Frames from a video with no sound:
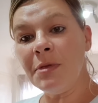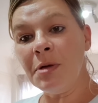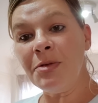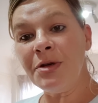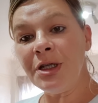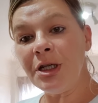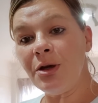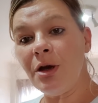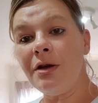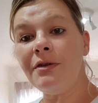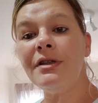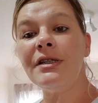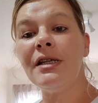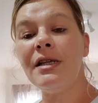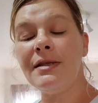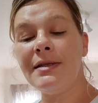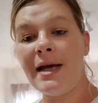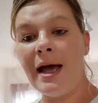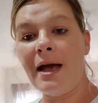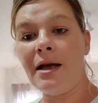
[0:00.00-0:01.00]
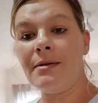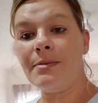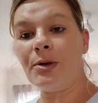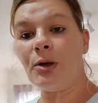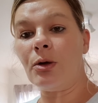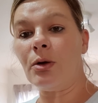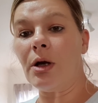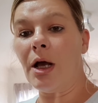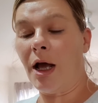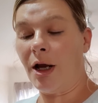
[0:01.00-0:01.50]
me bring you over to the
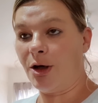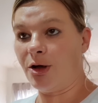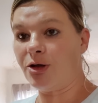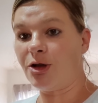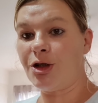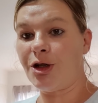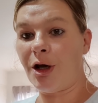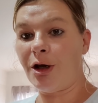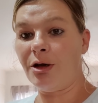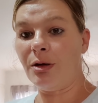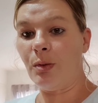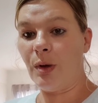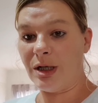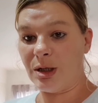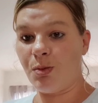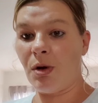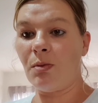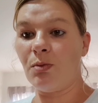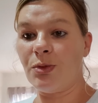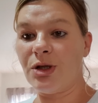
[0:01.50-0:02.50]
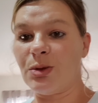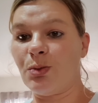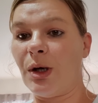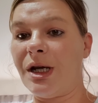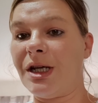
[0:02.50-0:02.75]
table and I'll show you which one was